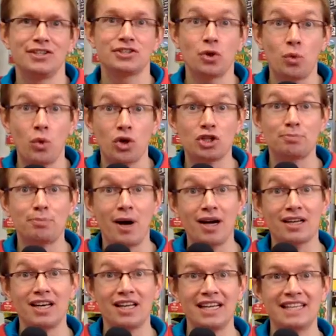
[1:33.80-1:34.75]
So
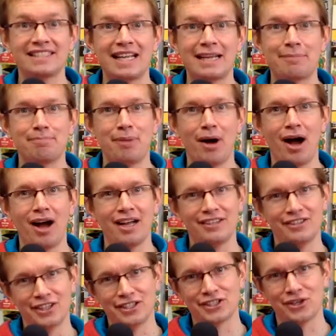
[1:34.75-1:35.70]
Washbuckler is a
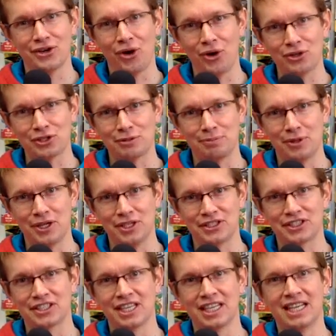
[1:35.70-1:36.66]
pirate
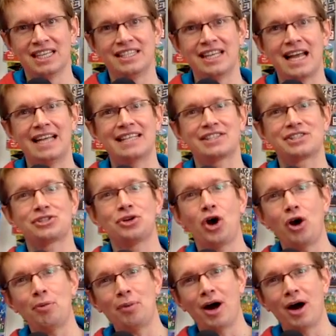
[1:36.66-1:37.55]
octopus. Now, his top